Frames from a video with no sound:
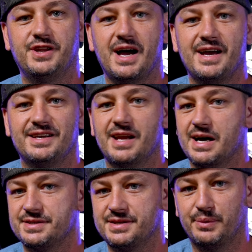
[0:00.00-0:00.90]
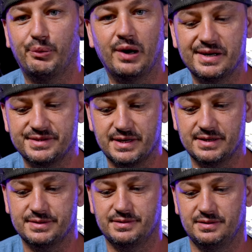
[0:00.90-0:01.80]
diagnostic
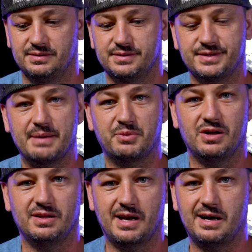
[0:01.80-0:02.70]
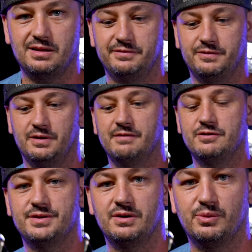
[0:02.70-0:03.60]
process and stop calling Holley for
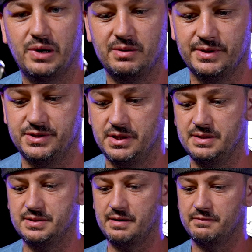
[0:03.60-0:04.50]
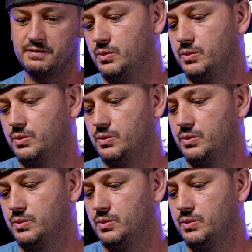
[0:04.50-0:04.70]
every single problem that you guys have.